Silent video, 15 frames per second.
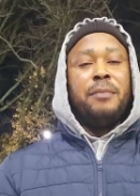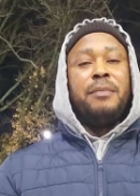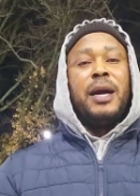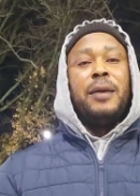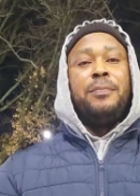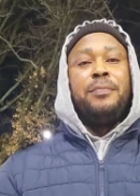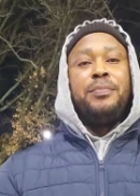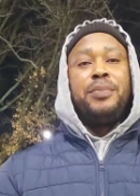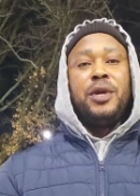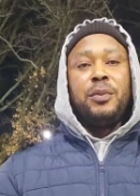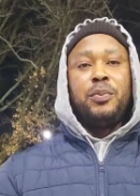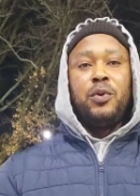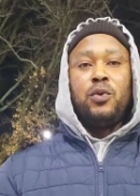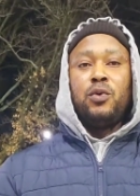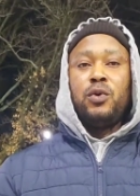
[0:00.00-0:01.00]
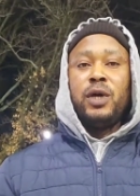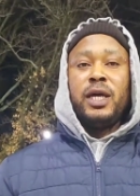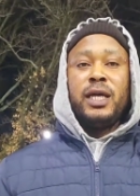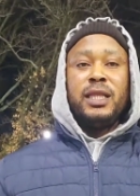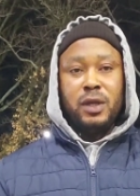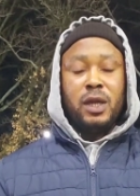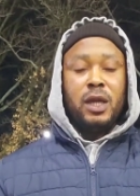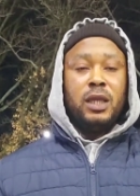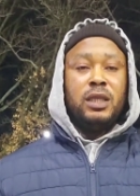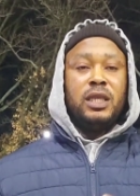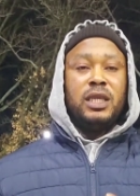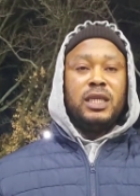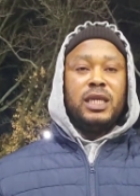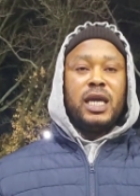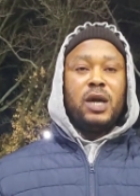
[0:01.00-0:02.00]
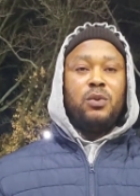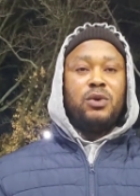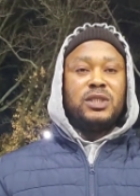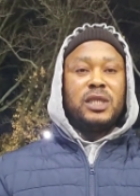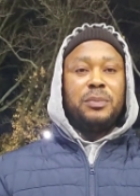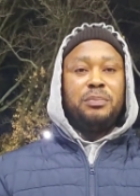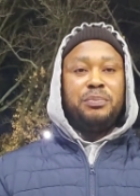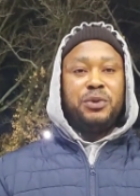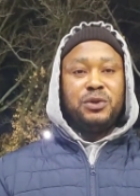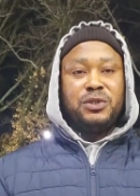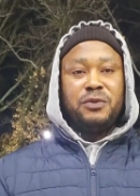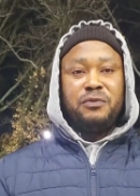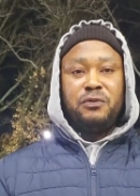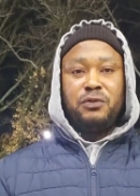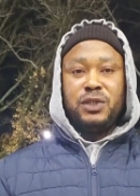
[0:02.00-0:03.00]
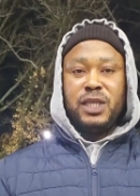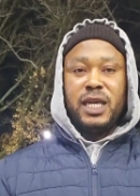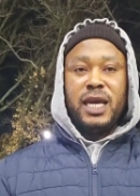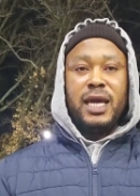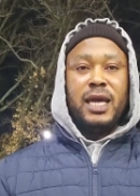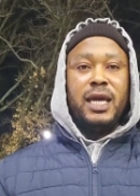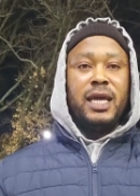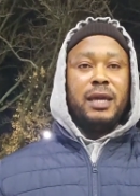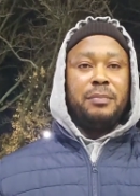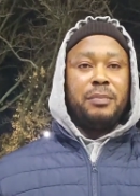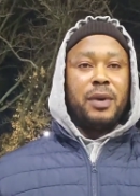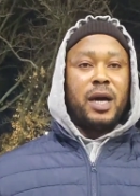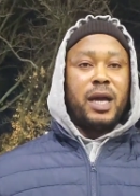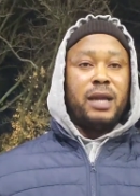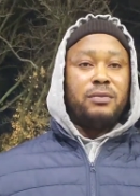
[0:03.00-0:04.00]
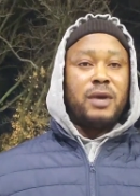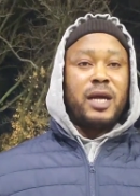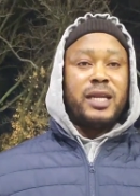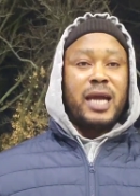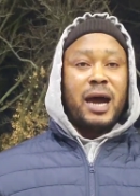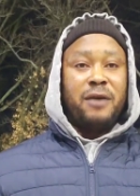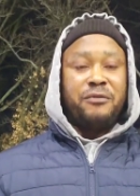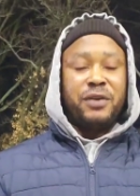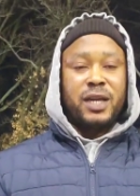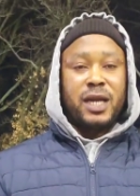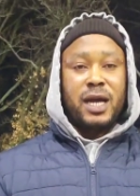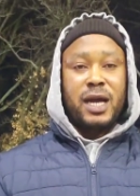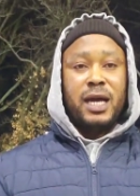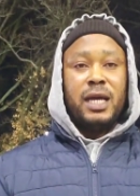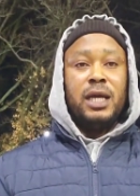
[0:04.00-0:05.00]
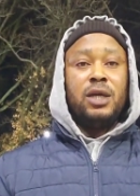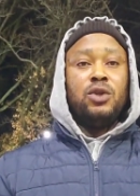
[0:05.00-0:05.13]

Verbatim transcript: My people, the year was a beautiful year around Africa.